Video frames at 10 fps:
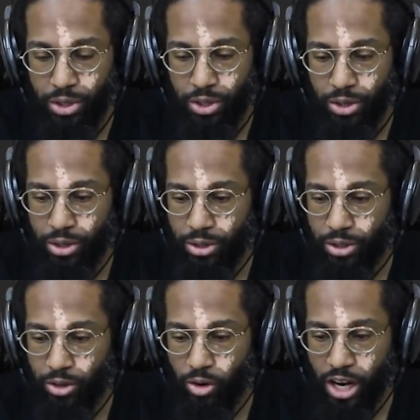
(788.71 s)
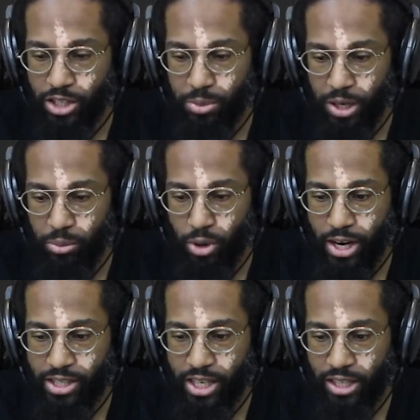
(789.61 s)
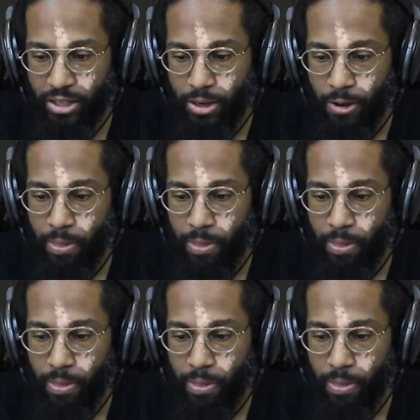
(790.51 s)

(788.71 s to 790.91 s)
your GarageBand project.